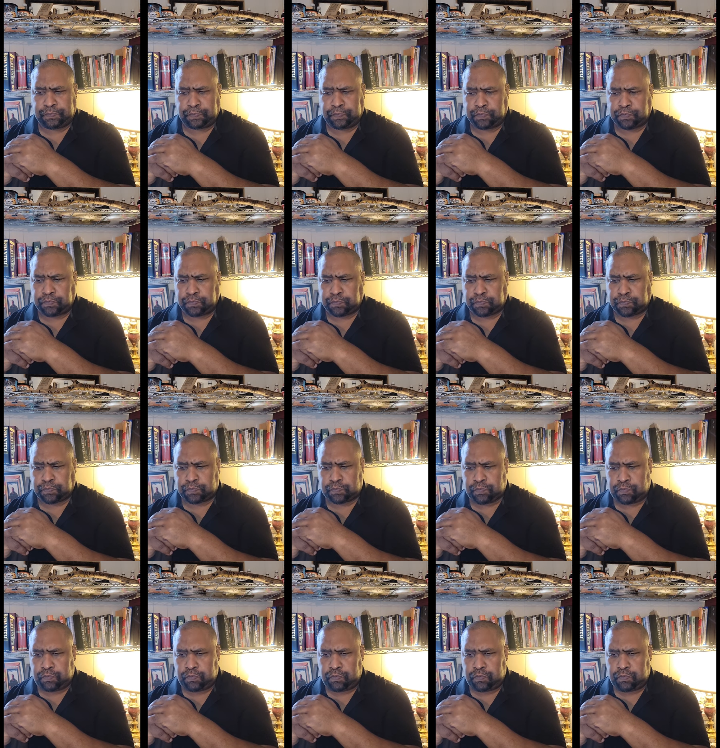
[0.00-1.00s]

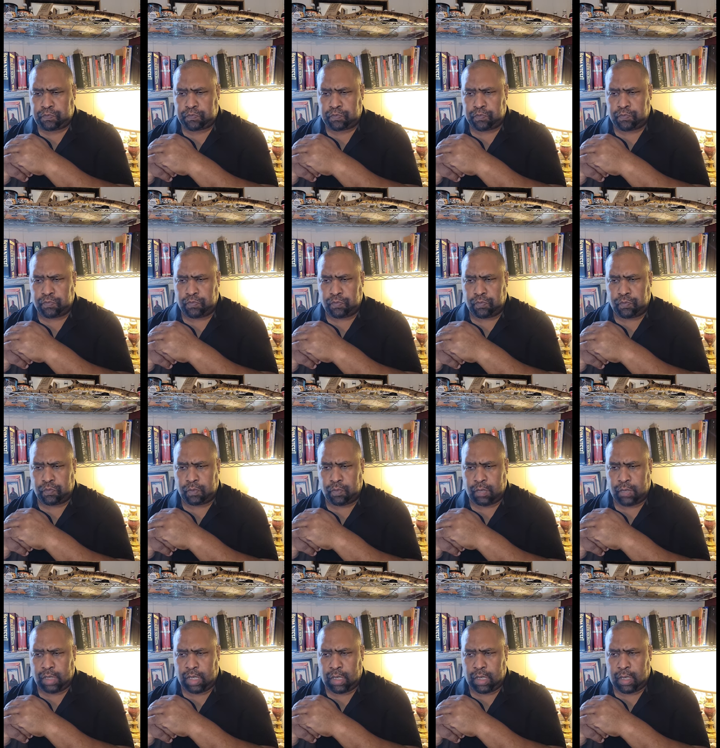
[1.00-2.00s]

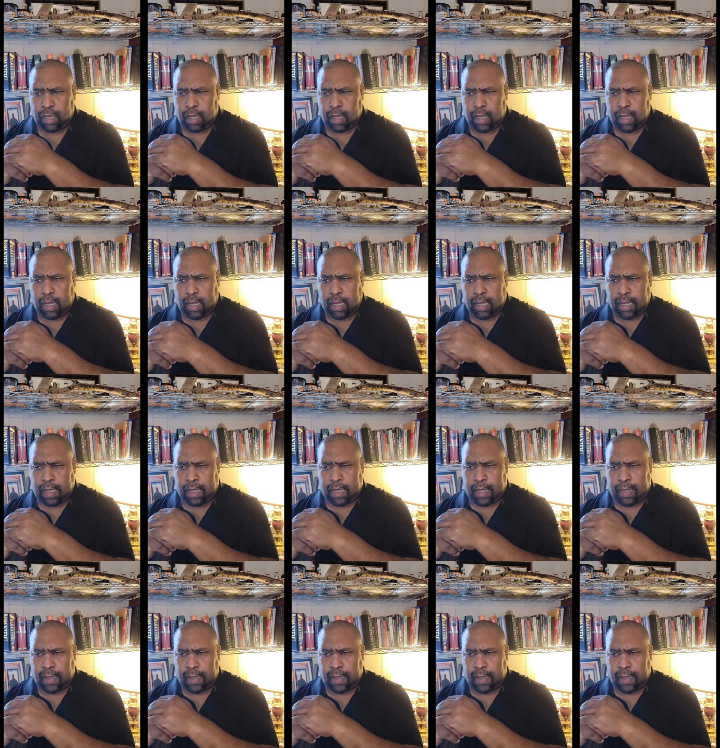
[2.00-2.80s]
(no one is talking)